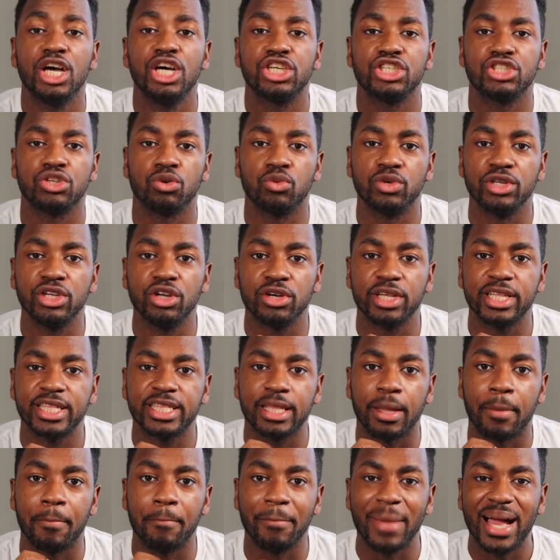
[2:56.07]
So we know that
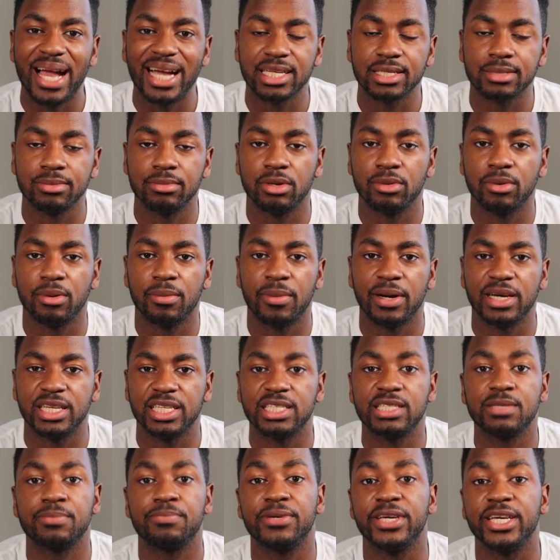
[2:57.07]
the maximum amount of
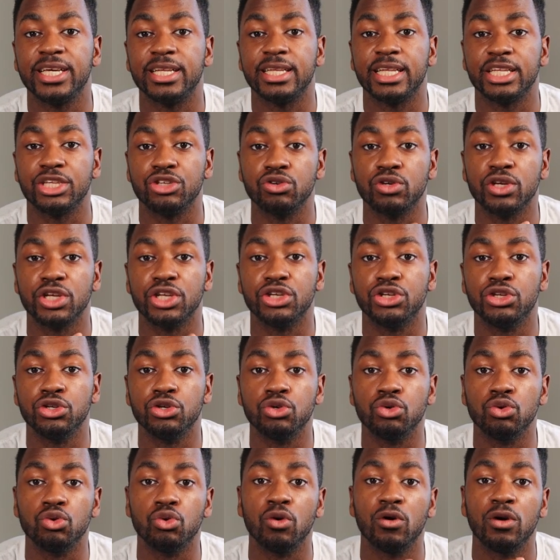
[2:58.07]
spend that you can
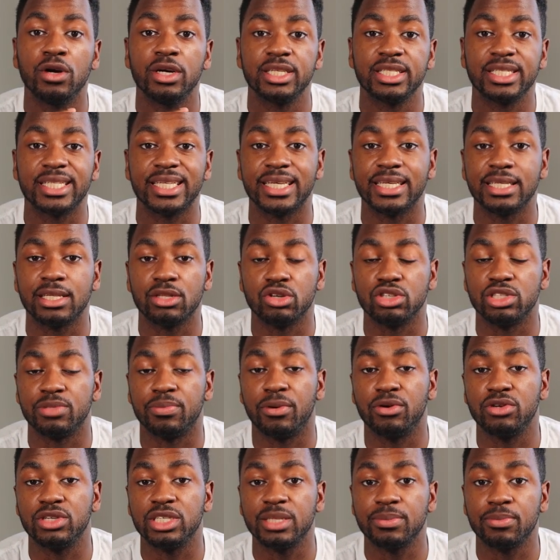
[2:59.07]
do to get those
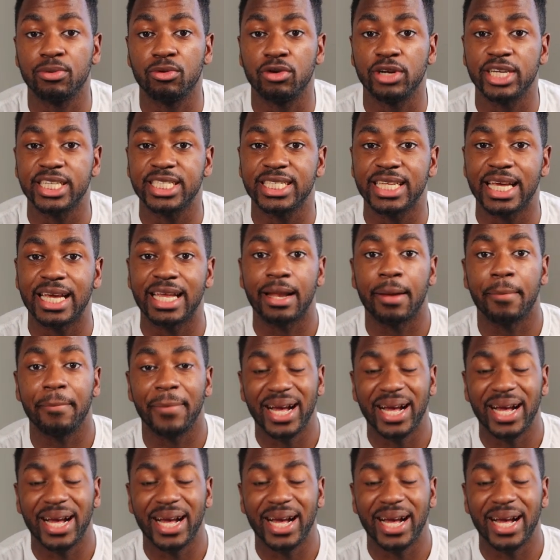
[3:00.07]
bonus points and the